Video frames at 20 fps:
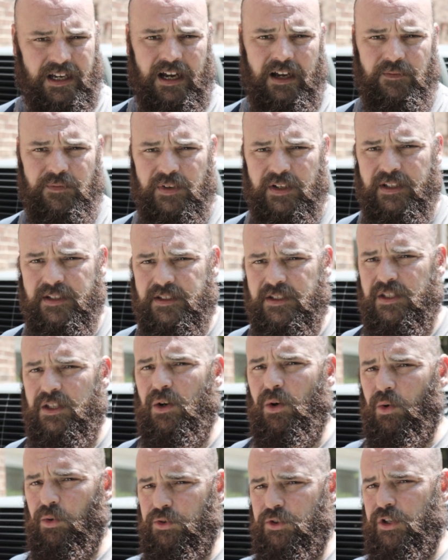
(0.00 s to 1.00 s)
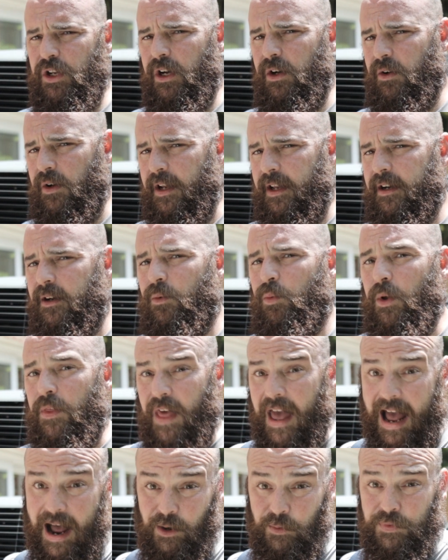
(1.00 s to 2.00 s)
confidence, the old generator
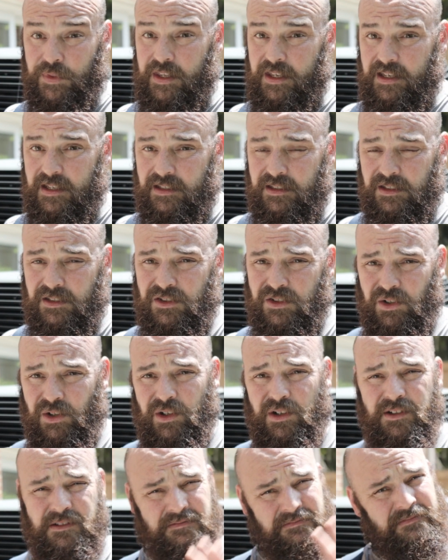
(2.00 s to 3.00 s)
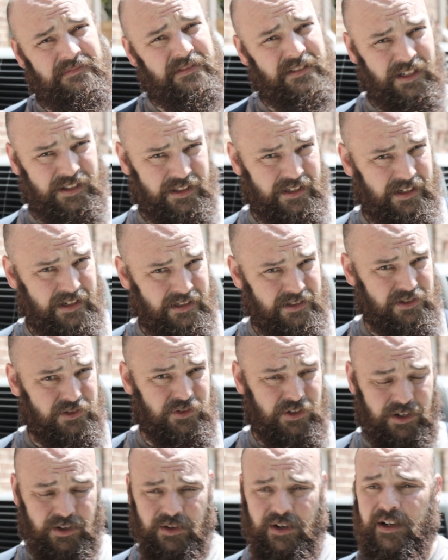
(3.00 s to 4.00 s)
without the easy start, nothing against the
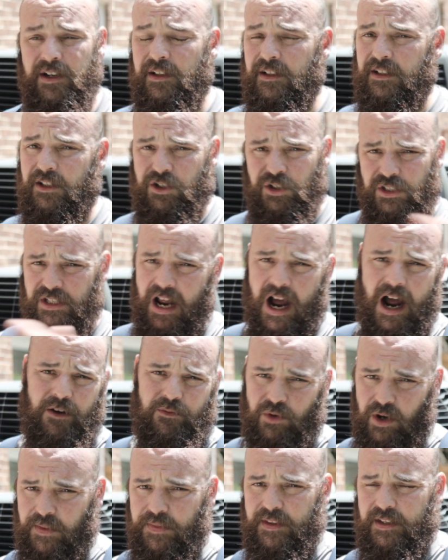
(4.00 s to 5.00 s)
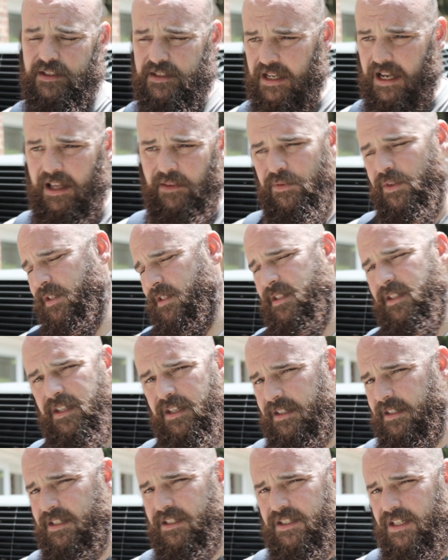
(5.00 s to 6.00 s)
generator, could not run this, obviously.
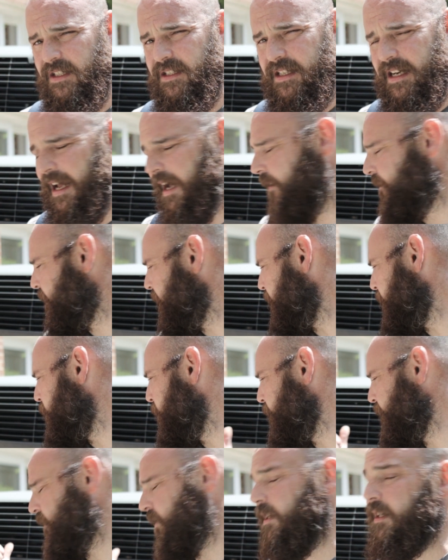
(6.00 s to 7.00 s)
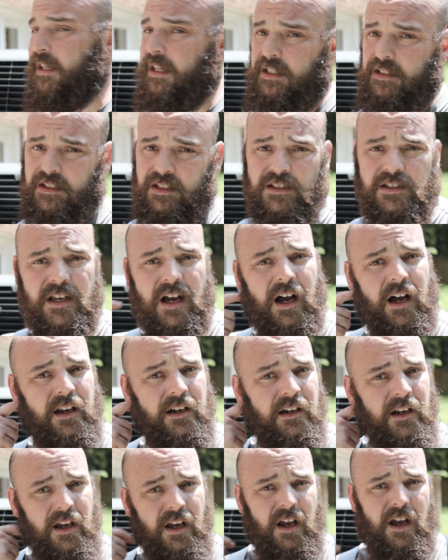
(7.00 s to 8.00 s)
It just doesn't have the oomph to kick this
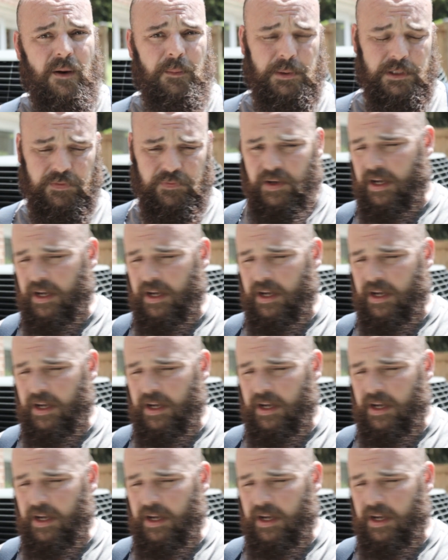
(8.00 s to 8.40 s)
on. But the